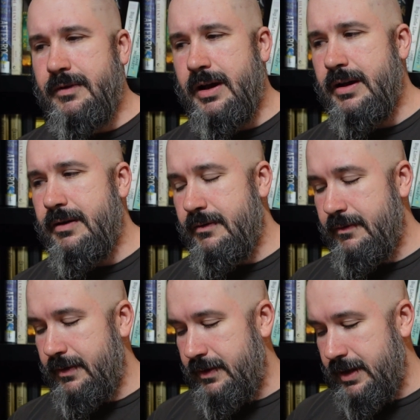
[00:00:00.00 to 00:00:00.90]

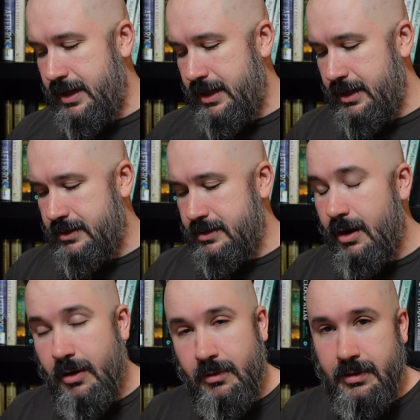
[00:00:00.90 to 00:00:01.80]
of the
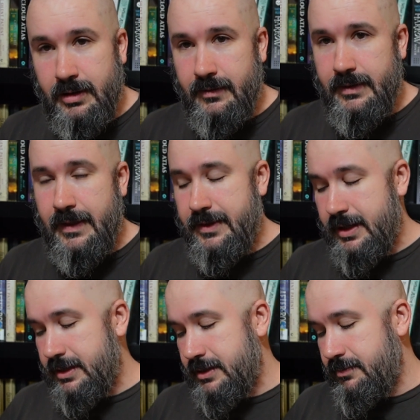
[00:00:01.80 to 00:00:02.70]
tone that
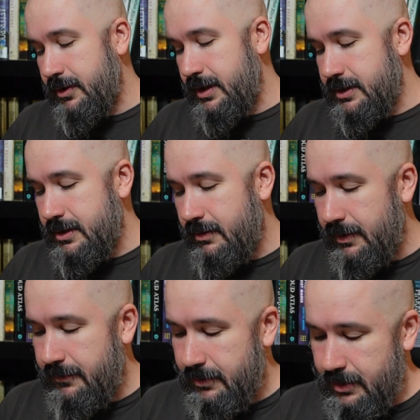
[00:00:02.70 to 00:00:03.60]
this book is
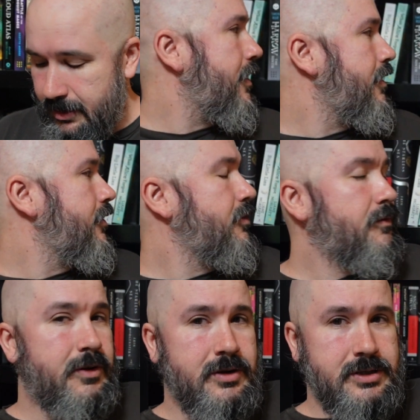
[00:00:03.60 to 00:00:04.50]
going for. Fairy
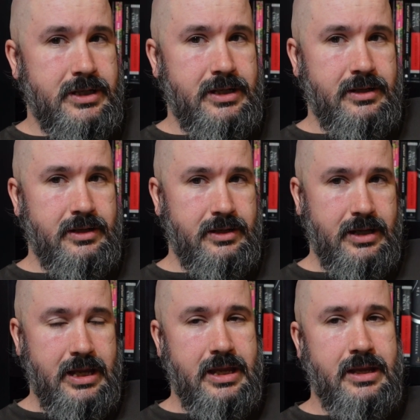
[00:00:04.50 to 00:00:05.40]
Loot version,
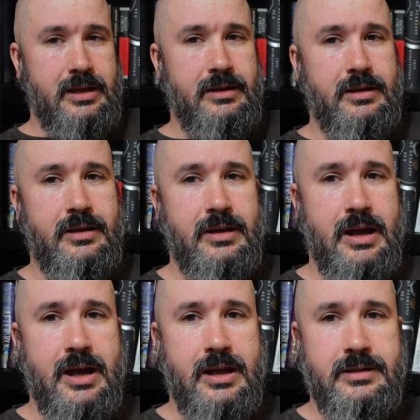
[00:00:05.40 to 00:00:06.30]
in
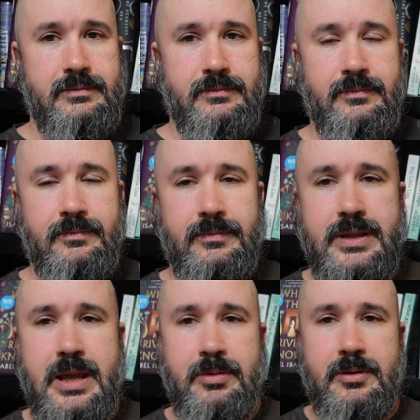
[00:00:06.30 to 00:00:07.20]

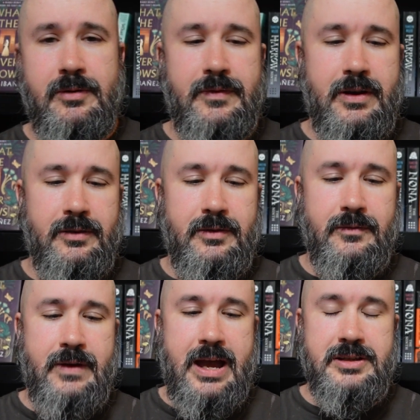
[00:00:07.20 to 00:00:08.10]
typical Fairy
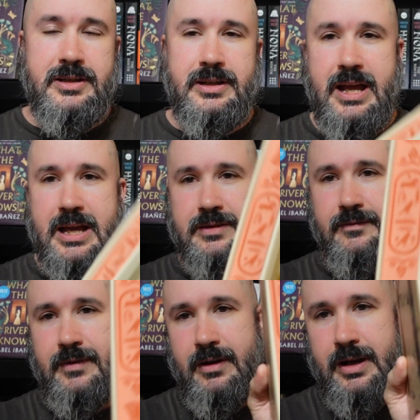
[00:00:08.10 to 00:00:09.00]
Loot fashion, has a
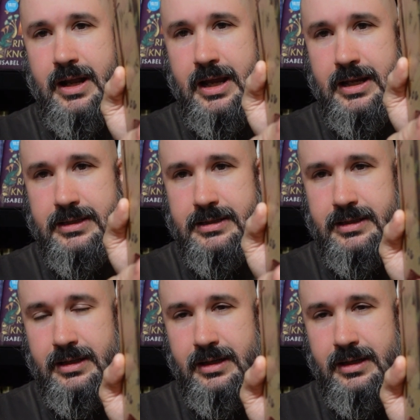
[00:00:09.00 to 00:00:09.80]
very nice